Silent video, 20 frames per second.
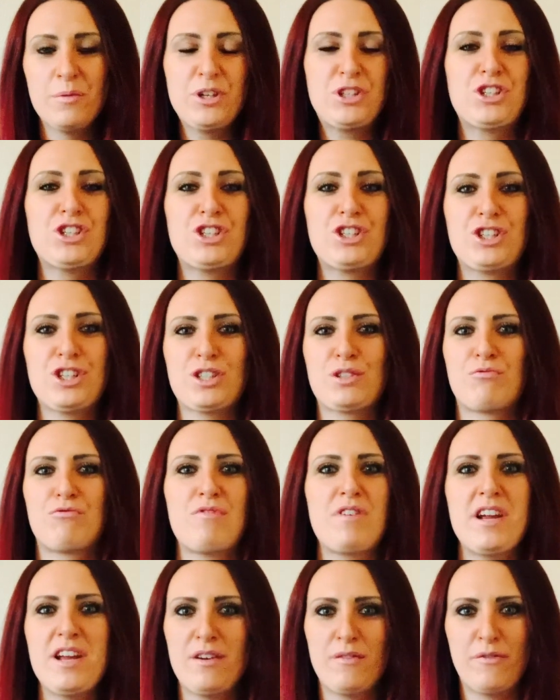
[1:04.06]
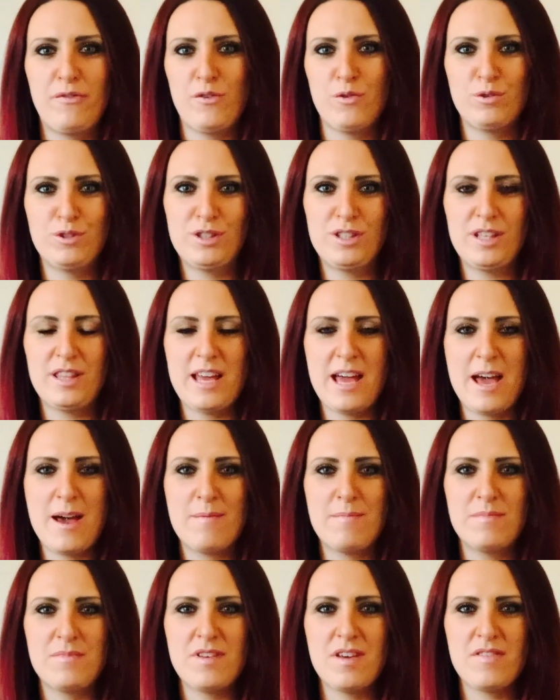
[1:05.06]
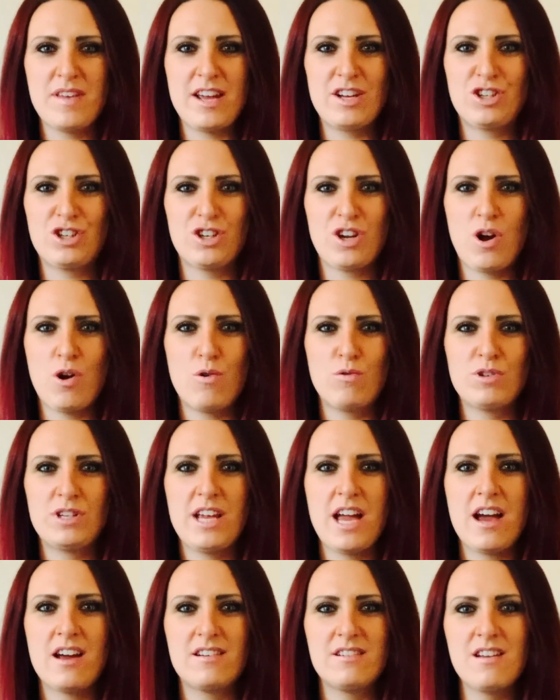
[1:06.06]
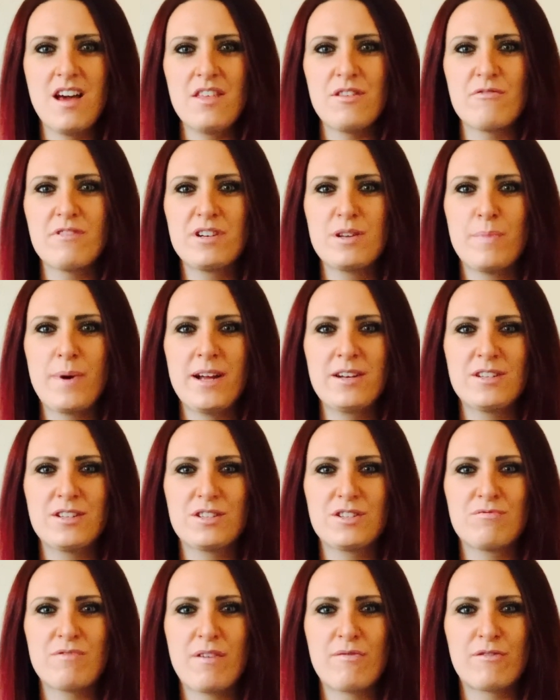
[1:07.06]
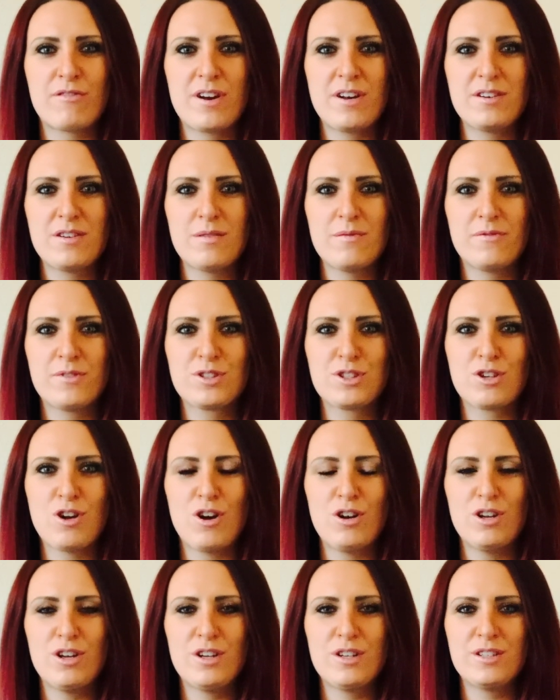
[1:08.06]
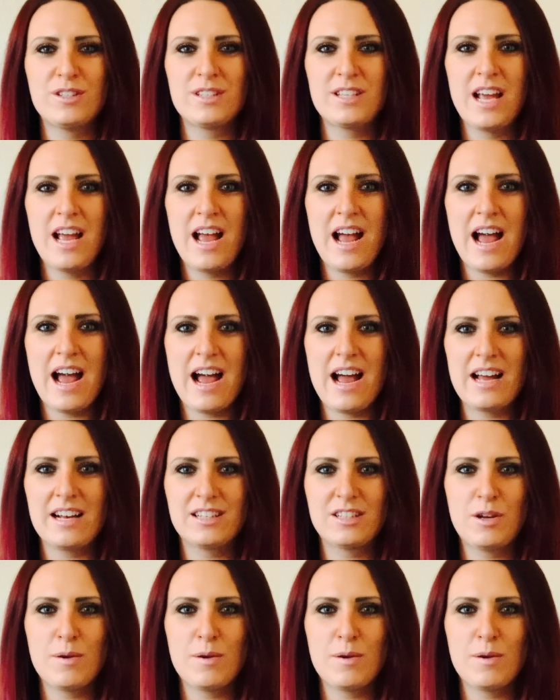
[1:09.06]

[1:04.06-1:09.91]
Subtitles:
which has just reinforced to them that they should hold yet another independence referendum for Scotland and